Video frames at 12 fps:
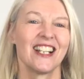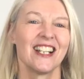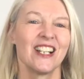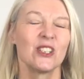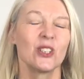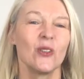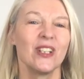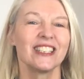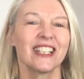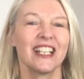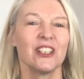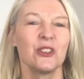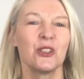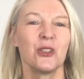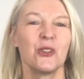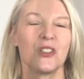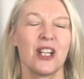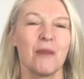So let's get you
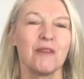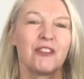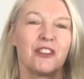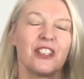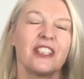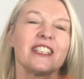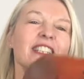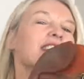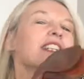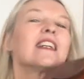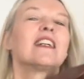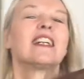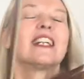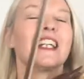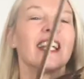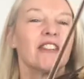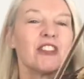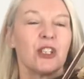tuned up first.
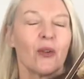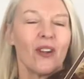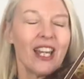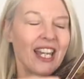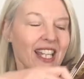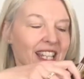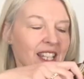Here is your A.